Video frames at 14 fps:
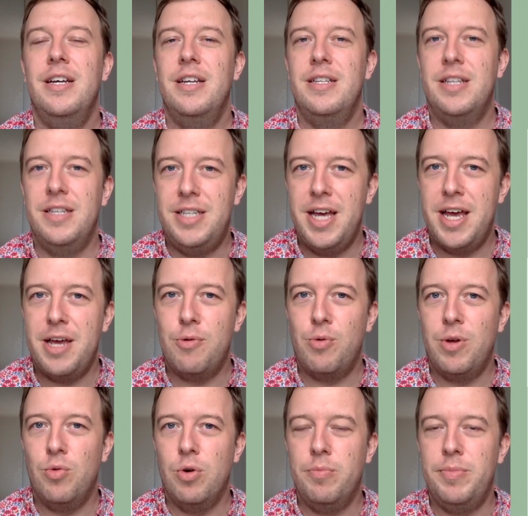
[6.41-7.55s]
Today we
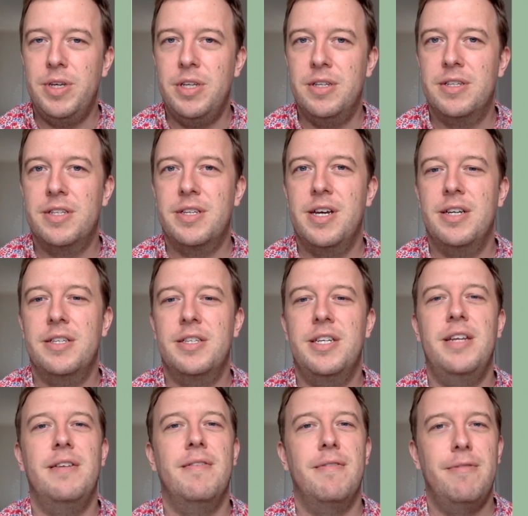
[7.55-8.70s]
will be
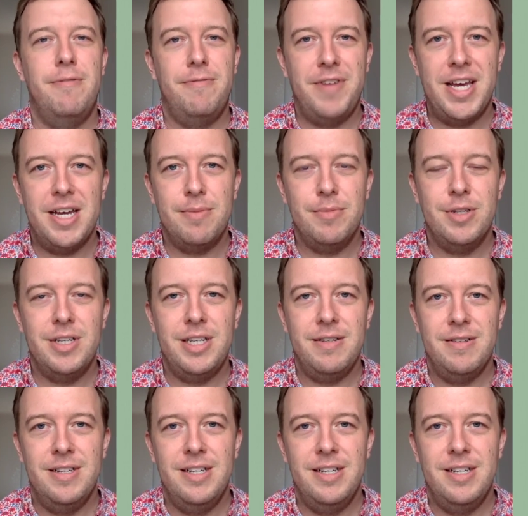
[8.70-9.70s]
discussing family.